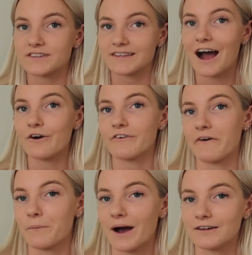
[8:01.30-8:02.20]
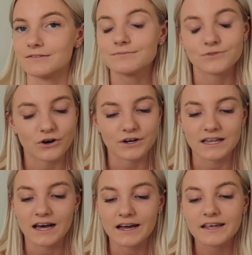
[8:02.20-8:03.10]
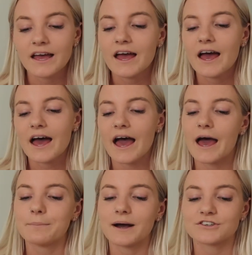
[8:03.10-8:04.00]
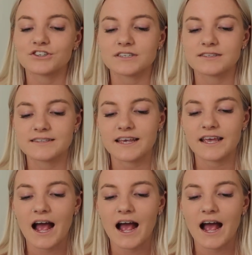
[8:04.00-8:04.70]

out very well, not gonna lie. But as you can see,